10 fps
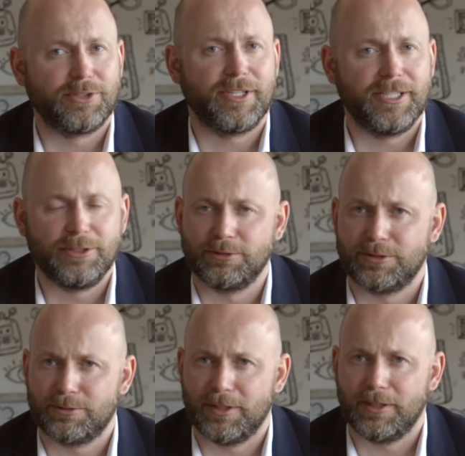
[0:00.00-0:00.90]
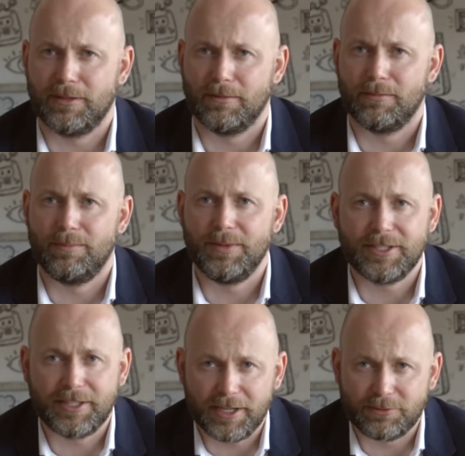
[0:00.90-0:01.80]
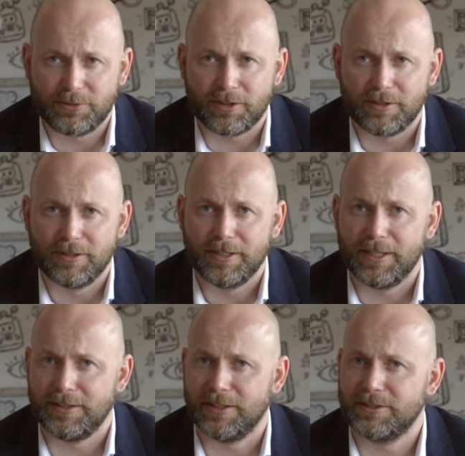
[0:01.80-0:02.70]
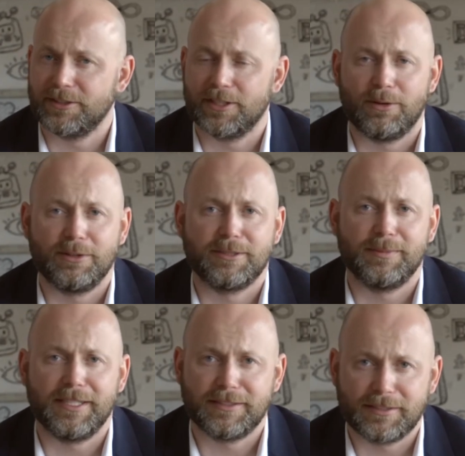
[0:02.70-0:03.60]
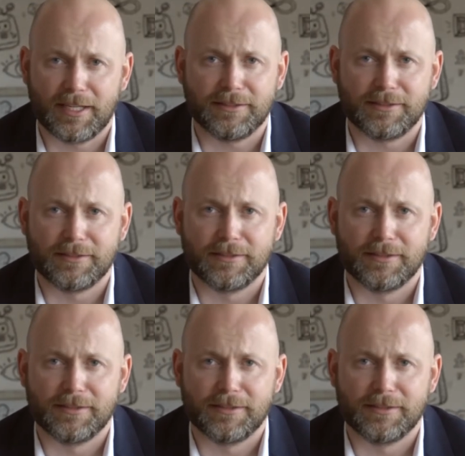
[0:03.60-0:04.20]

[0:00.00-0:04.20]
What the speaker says: your interest rate. Be careful, it doesn't always make sense.